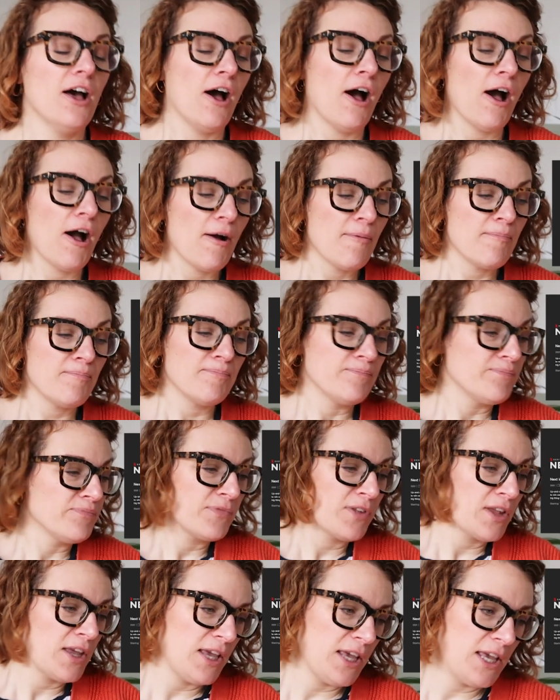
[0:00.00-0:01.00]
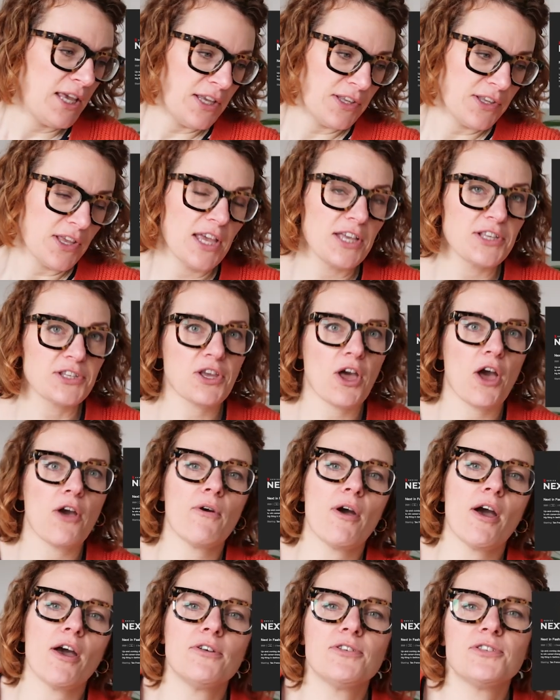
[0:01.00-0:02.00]
Um, he his
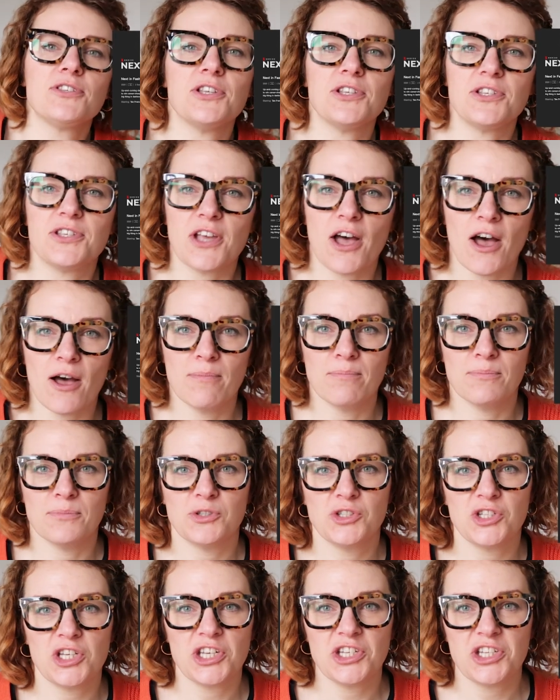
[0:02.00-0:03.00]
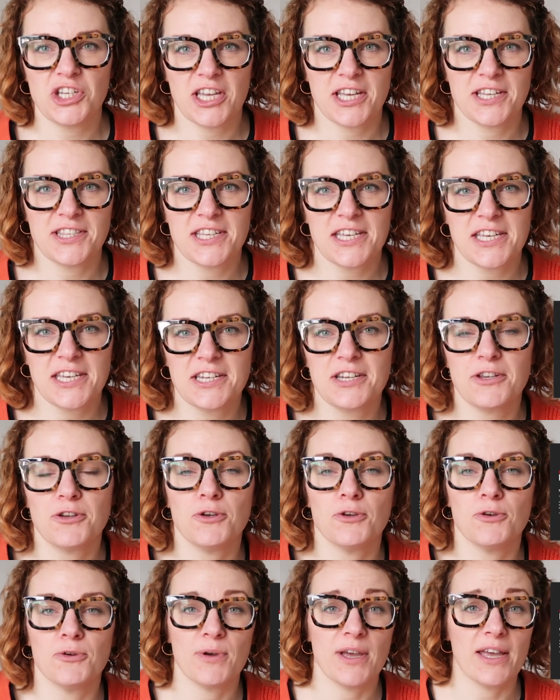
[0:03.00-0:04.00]
co-host is um, Gigi Hadid,
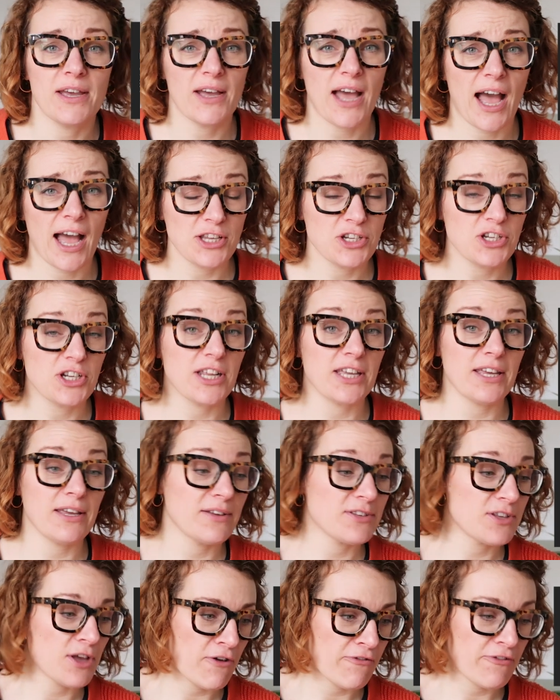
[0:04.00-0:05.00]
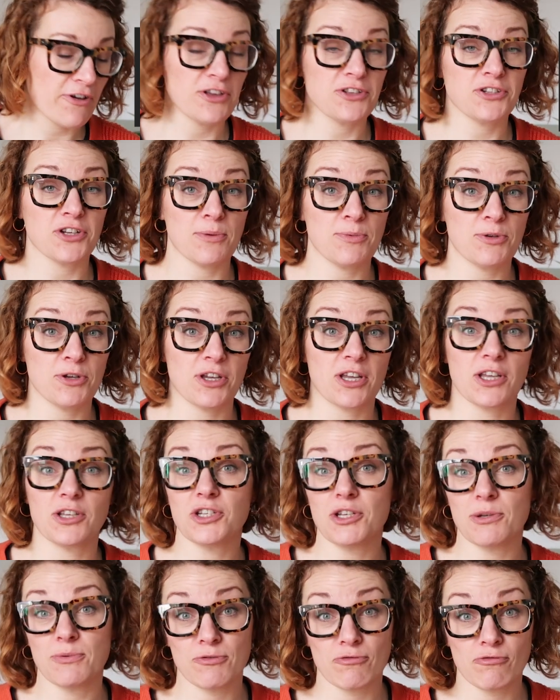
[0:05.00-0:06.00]
who actually is her first time doing it, and
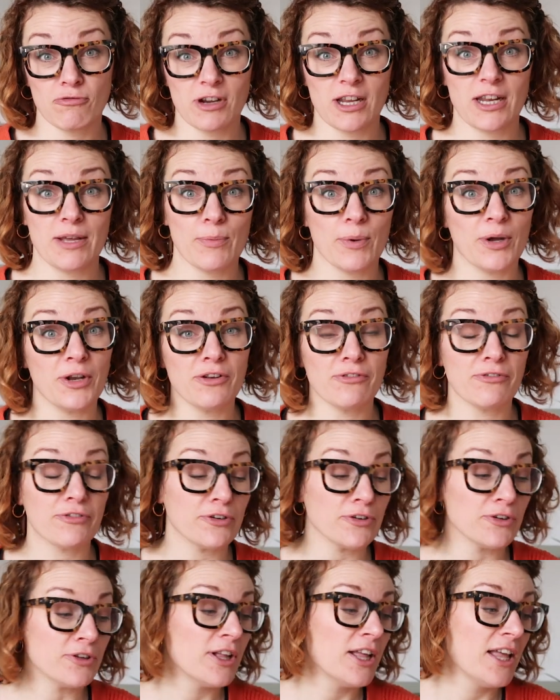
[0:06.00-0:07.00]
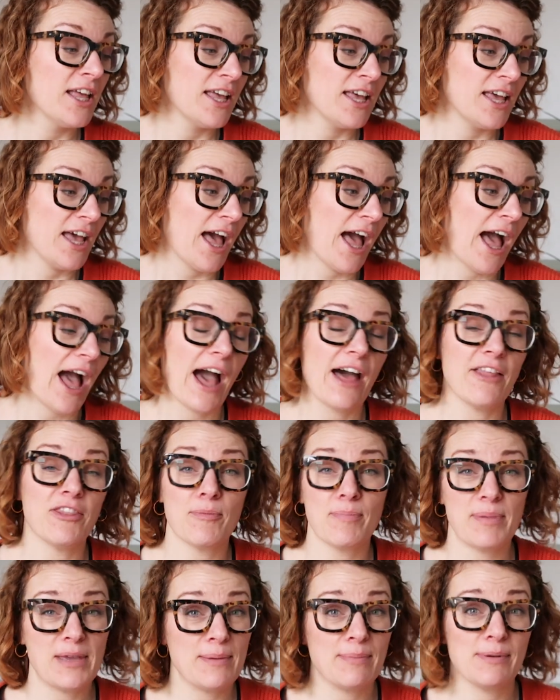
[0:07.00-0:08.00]
she was really wonderful. And
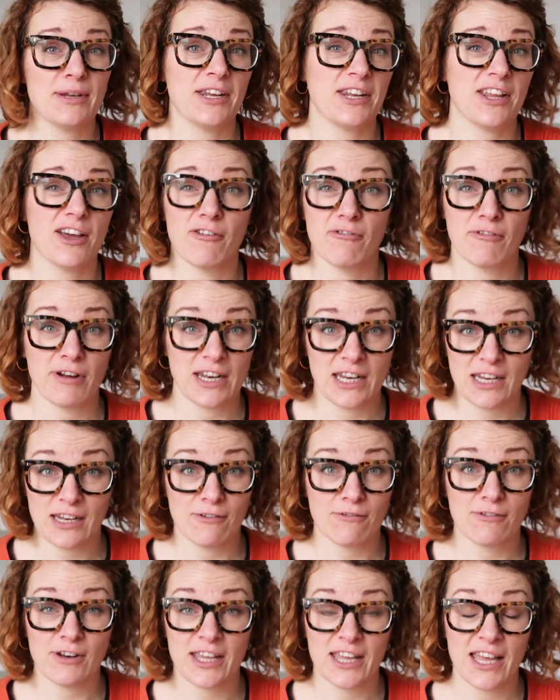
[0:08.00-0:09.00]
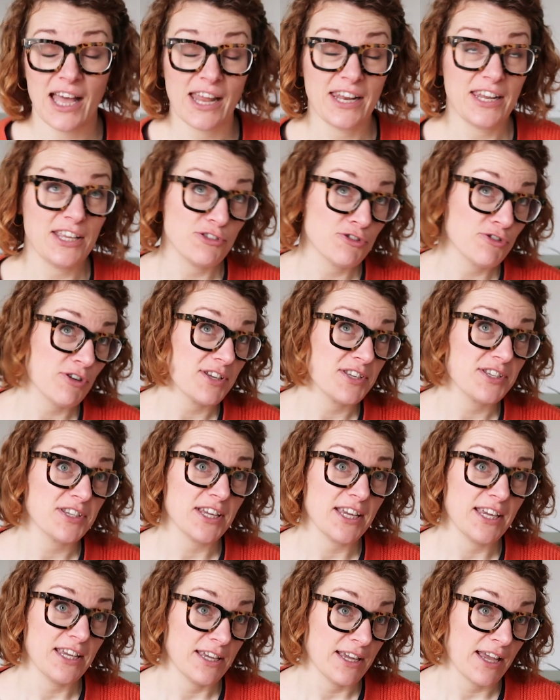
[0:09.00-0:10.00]
the people in it are really lovely and
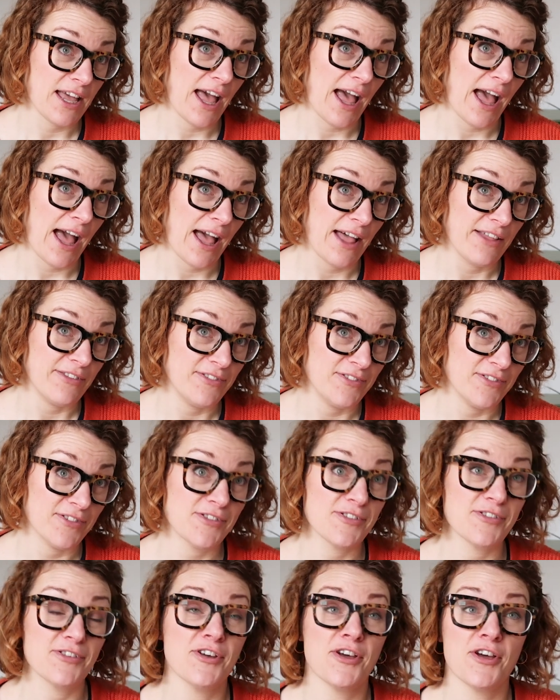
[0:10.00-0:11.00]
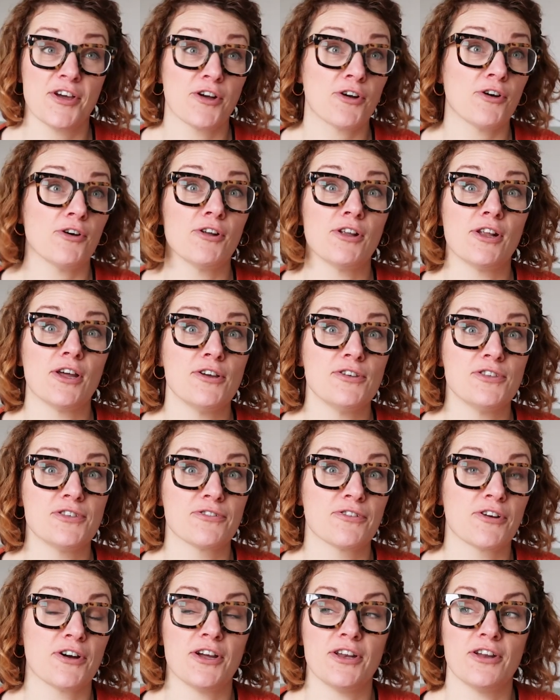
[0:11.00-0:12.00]
interesting, and got loads
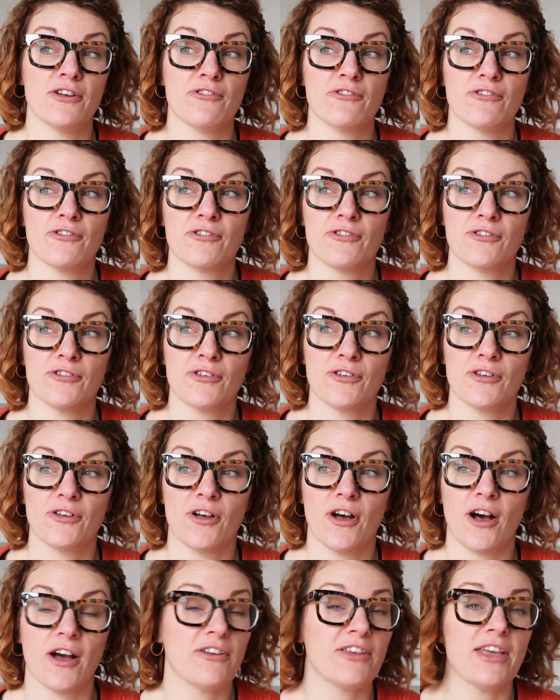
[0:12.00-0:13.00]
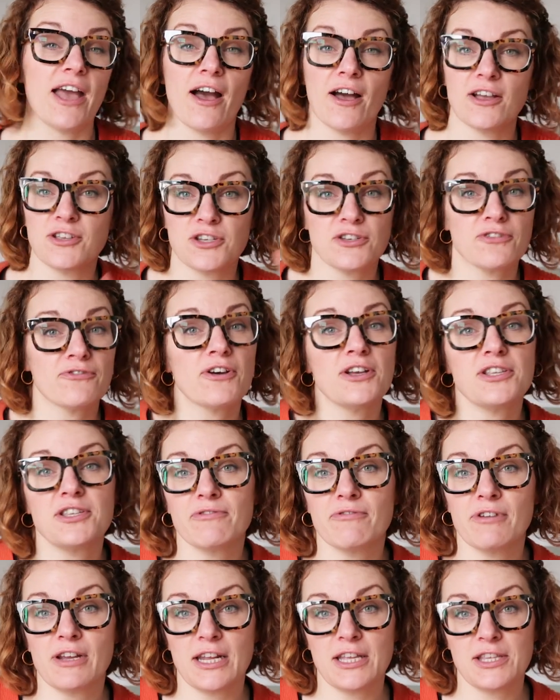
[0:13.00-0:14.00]
of kind of. Uh, yeah, I just find
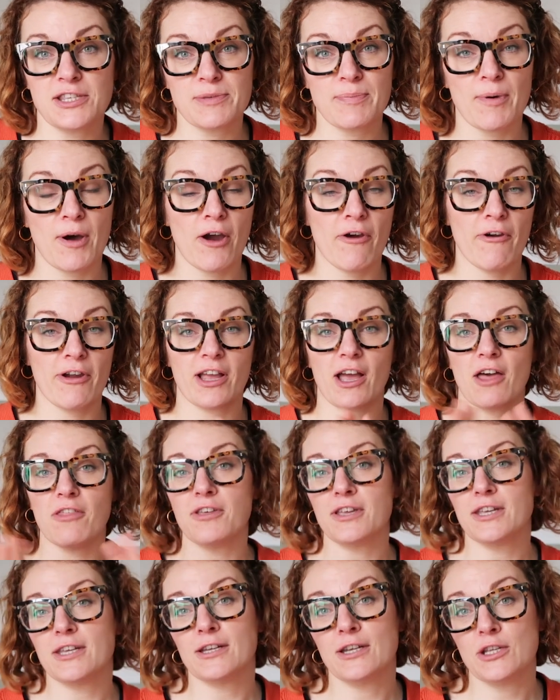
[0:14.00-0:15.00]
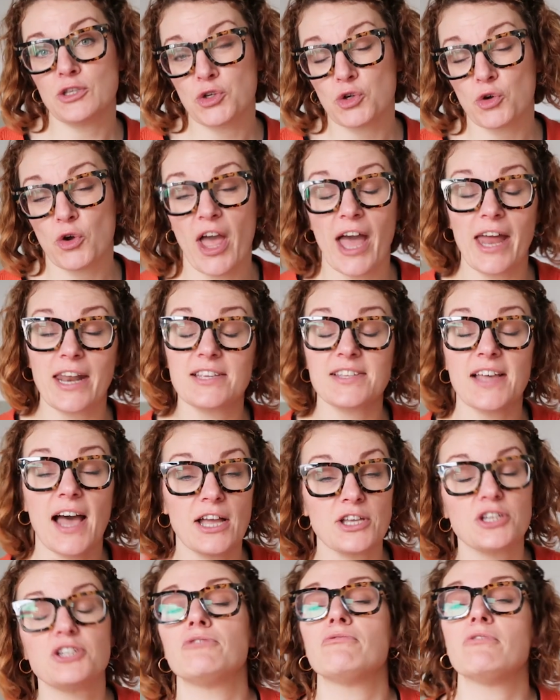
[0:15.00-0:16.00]
it really inspiring. I think you'll enjoy it, and it's
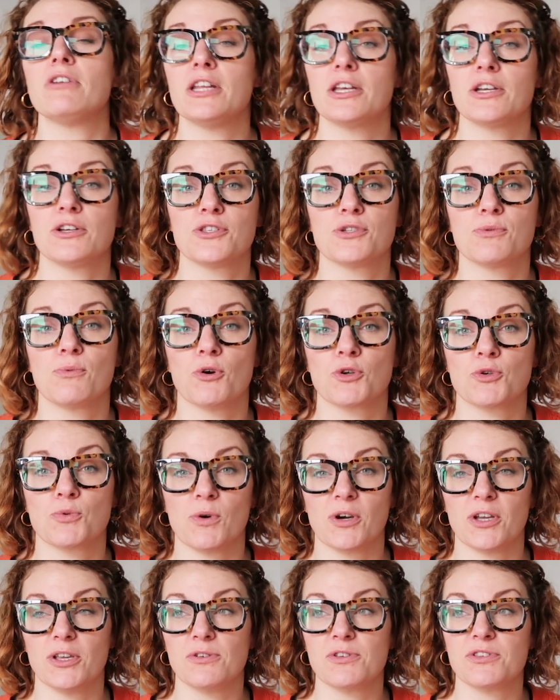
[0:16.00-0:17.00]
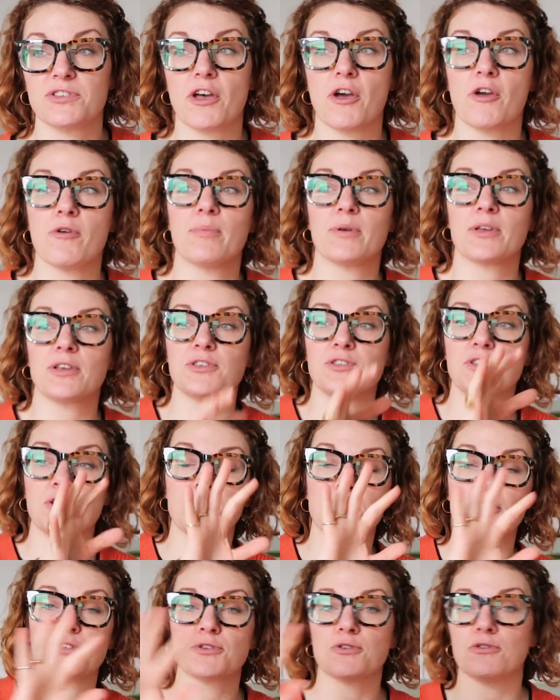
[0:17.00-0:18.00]
actually really good to watch while you sew because
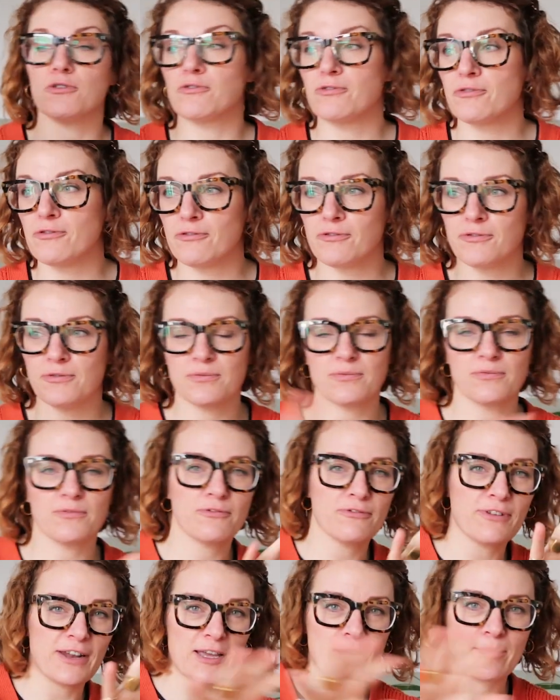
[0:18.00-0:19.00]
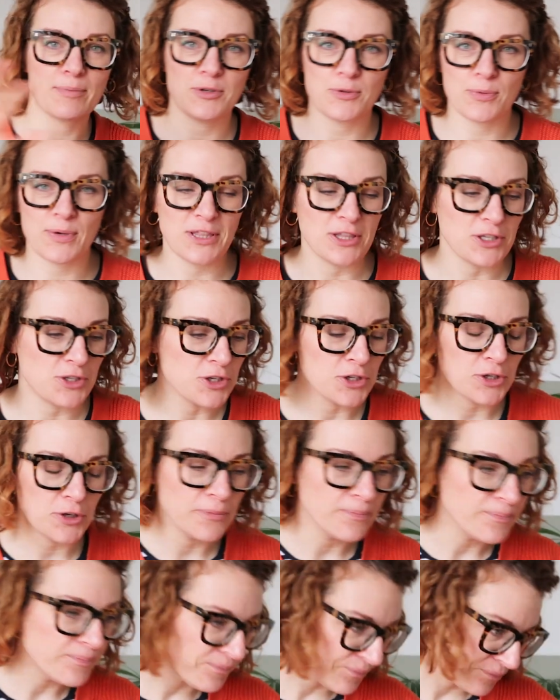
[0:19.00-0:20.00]
you can sort of flick between the
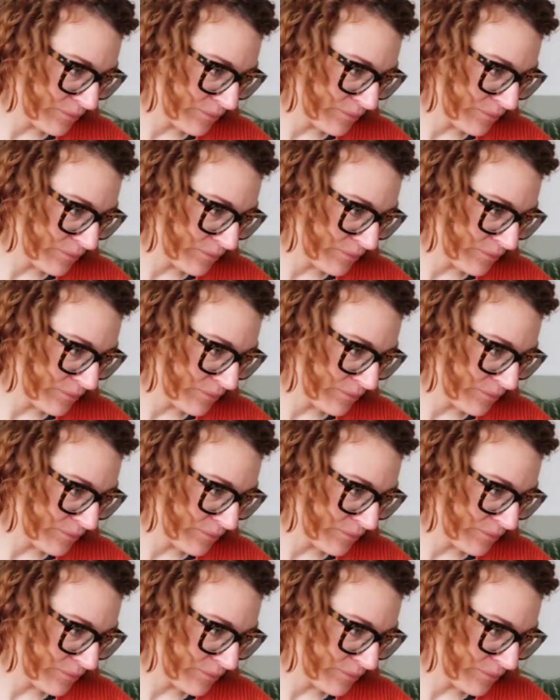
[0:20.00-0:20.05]
two.